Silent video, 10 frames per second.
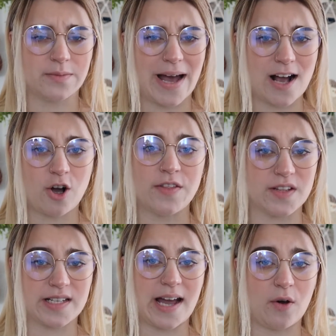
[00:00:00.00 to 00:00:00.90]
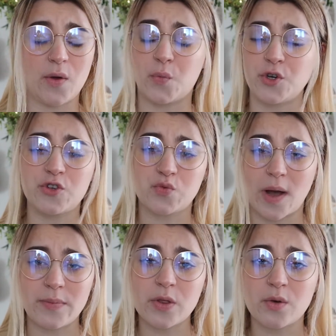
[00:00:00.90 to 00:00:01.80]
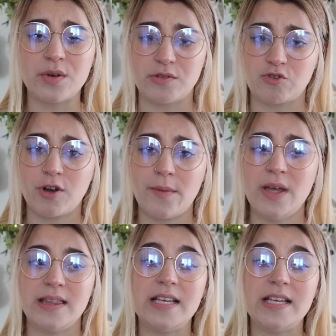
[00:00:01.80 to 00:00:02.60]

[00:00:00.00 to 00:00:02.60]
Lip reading: to back on this account. Like when you're swiping through Instagram,